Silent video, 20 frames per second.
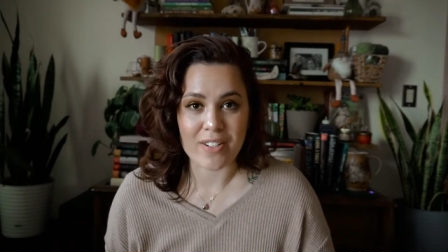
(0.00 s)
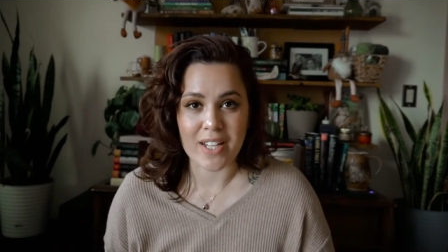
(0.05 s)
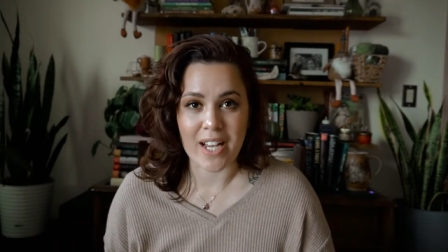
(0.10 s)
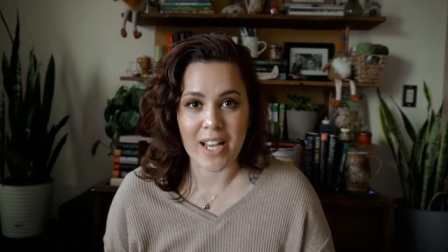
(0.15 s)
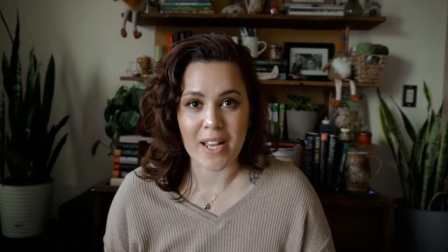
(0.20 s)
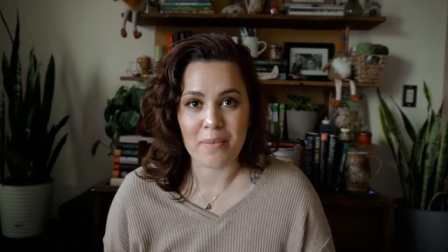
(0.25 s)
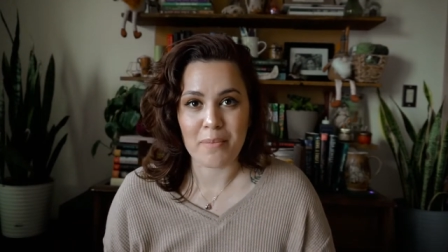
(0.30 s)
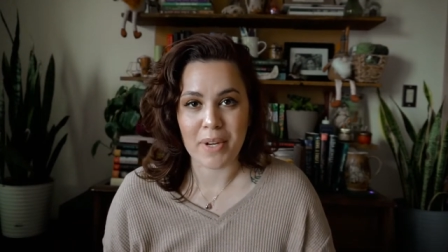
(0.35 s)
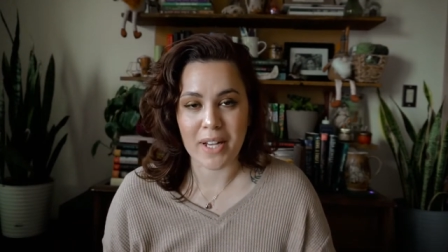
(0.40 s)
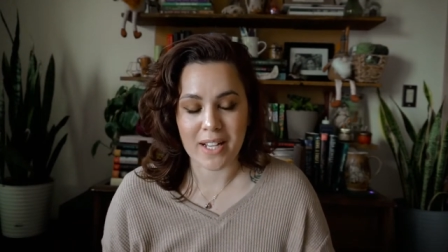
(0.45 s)

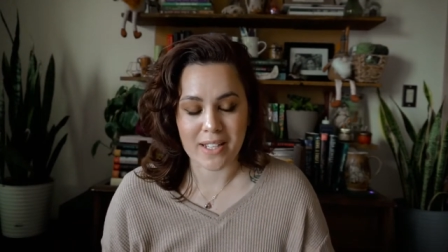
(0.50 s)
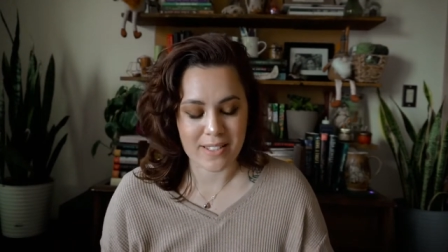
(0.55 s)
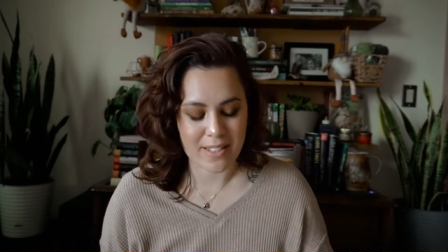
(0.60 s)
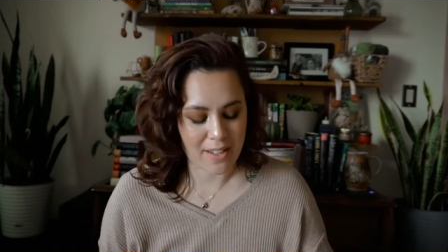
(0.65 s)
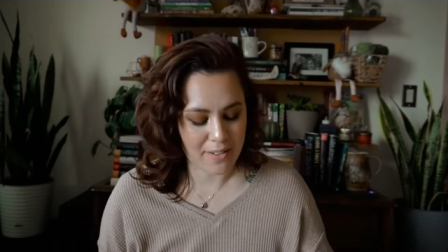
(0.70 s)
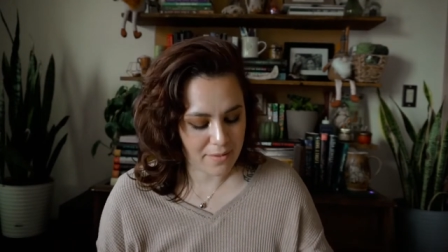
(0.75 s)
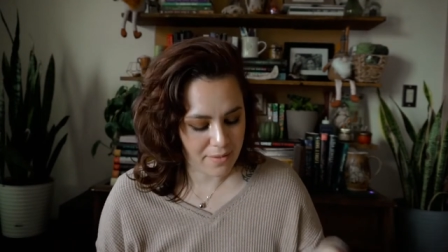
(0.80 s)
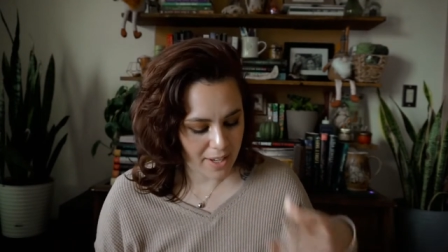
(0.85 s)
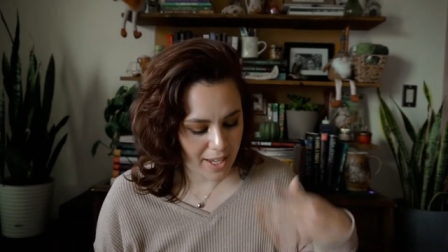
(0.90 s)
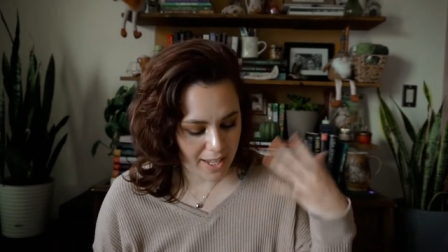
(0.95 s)
time because
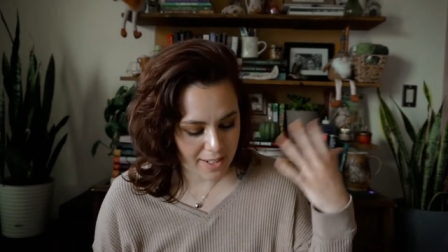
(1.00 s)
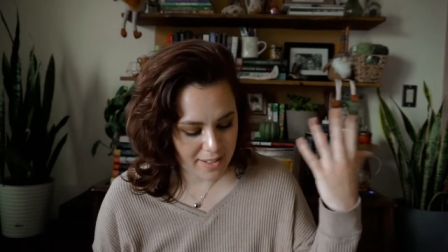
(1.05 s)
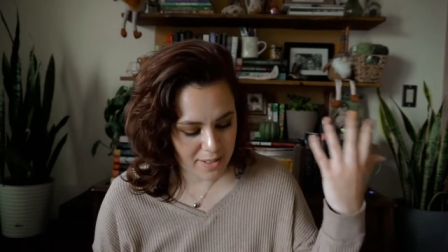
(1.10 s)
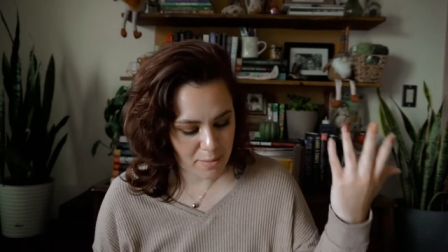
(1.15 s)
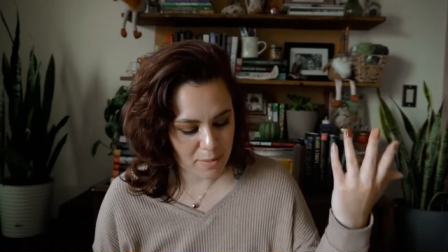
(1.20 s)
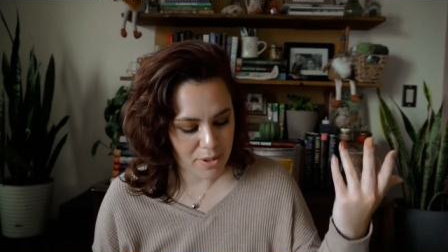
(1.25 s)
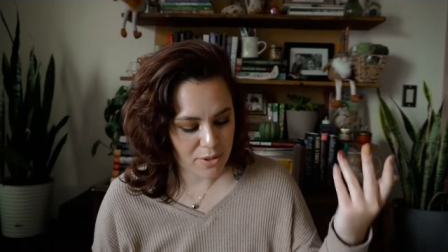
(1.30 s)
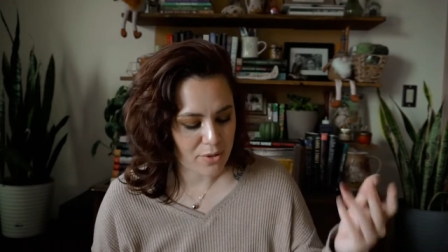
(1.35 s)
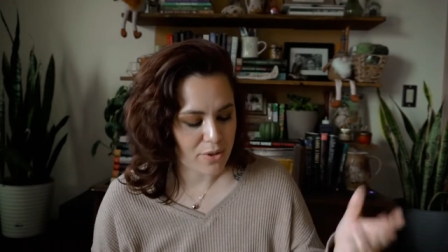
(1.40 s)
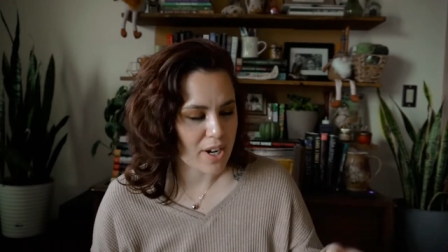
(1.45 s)
I've had
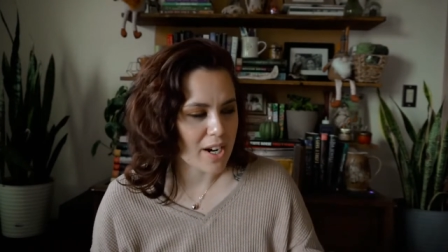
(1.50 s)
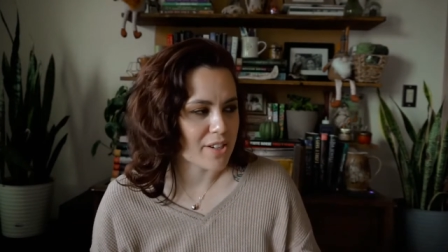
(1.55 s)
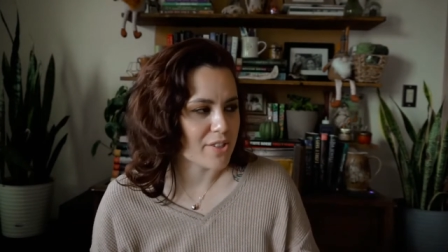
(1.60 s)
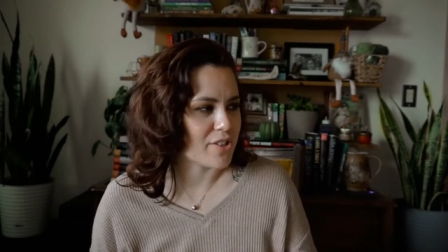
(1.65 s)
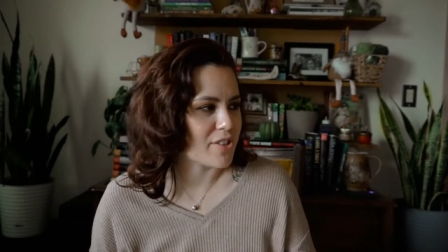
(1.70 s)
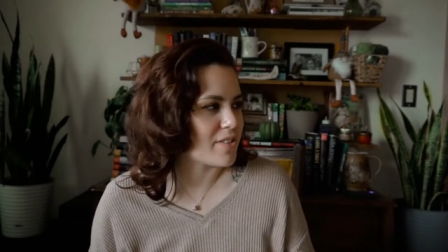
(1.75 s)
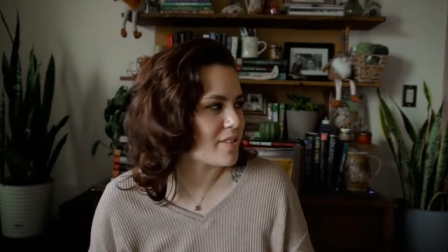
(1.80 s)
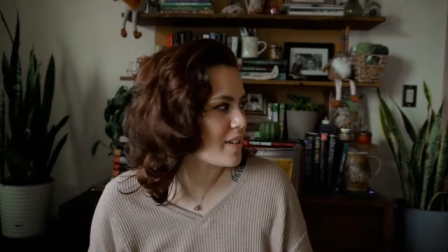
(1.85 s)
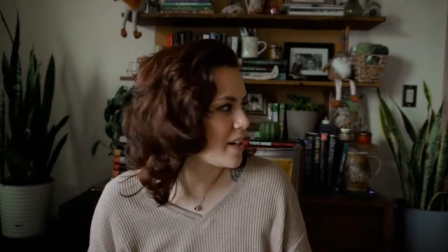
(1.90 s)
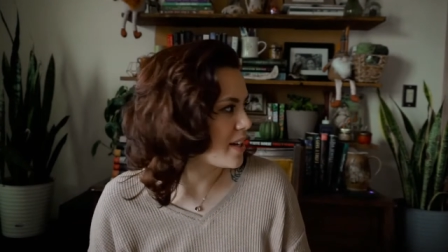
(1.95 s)
some
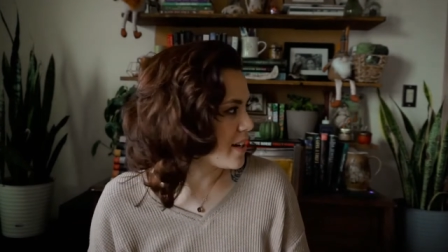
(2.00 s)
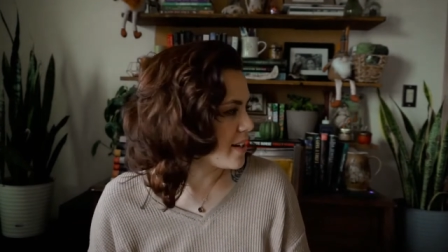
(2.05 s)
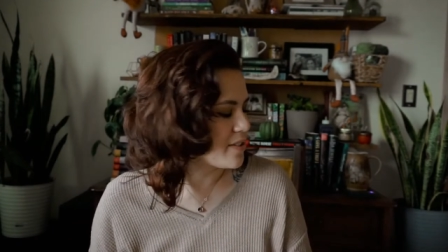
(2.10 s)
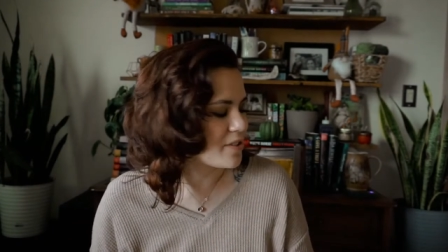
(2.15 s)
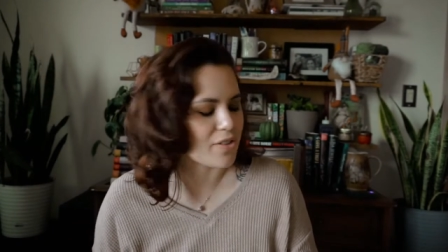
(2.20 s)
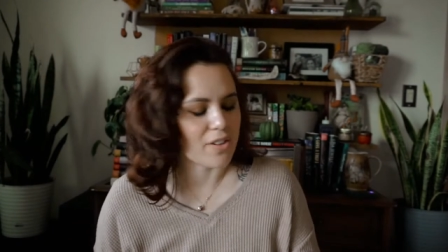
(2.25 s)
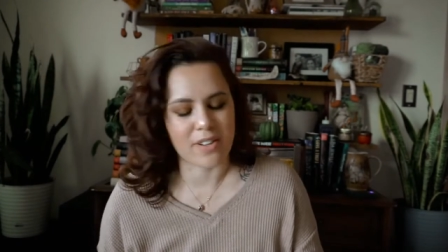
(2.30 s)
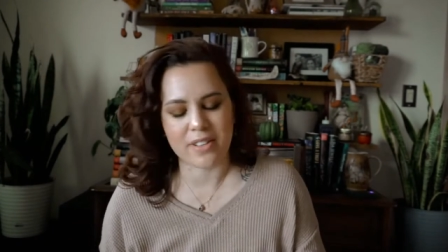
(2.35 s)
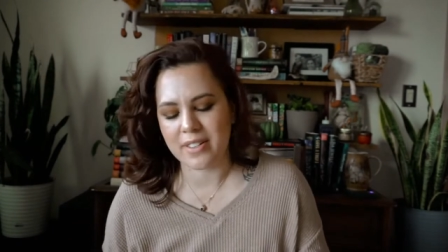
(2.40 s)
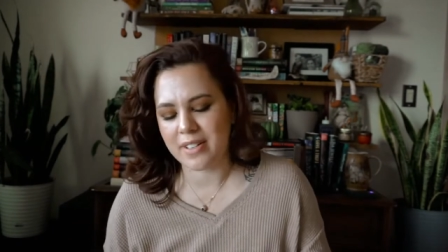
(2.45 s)
distractions and I
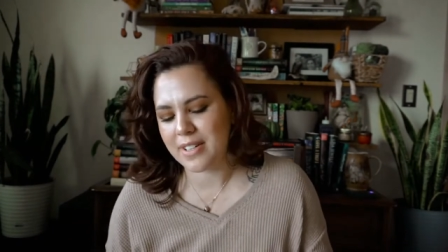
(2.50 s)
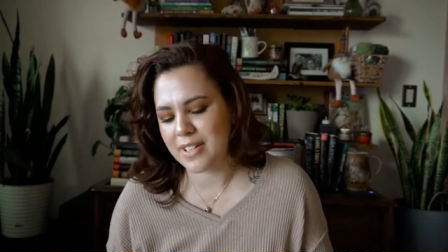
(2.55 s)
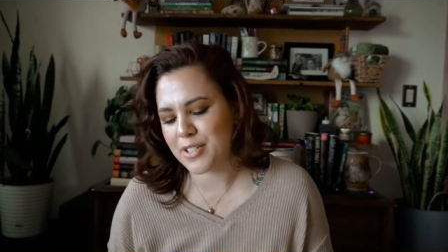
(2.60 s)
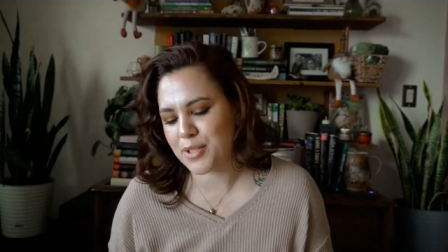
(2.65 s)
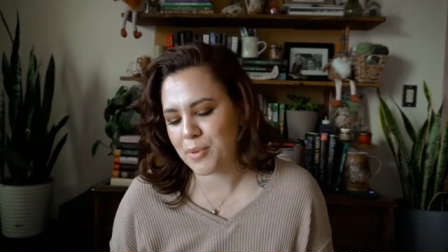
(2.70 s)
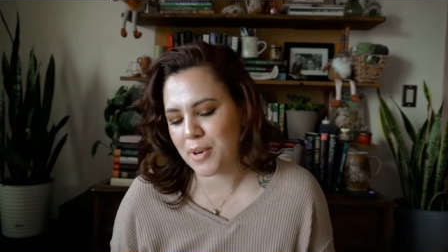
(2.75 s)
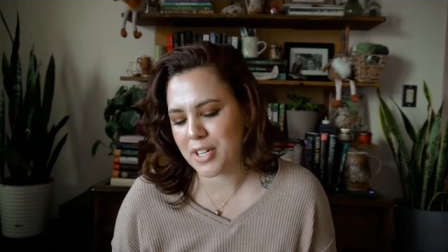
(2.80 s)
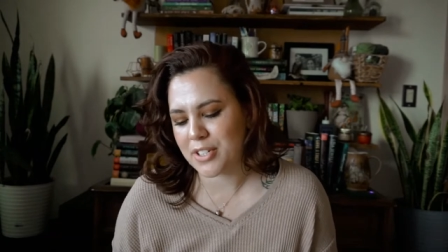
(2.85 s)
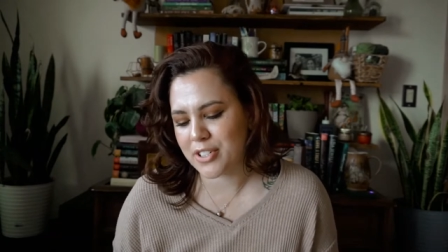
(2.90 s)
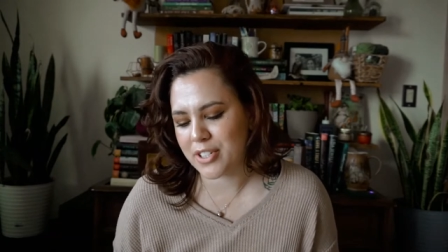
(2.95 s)
started the
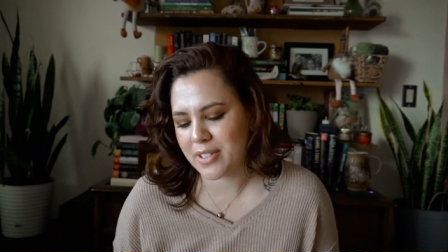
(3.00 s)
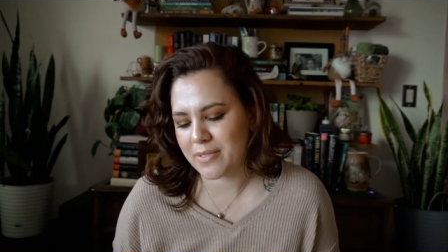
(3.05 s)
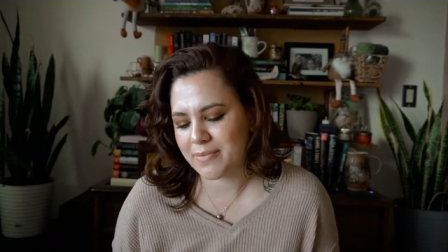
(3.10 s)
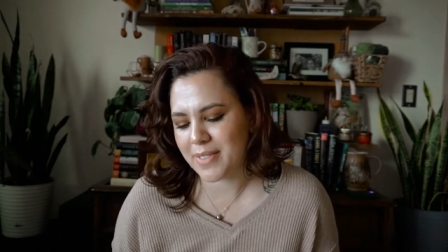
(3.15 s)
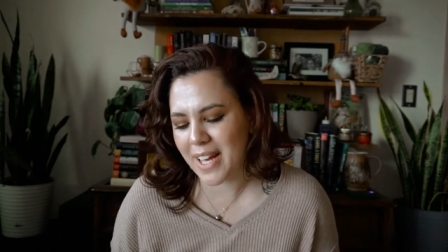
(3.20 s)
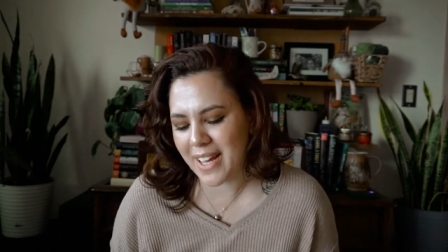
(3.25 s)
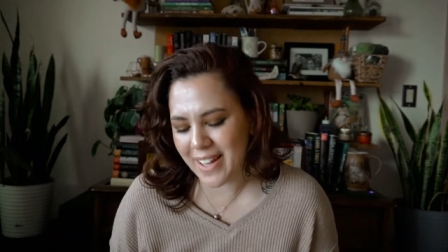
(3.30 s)
dishwasher.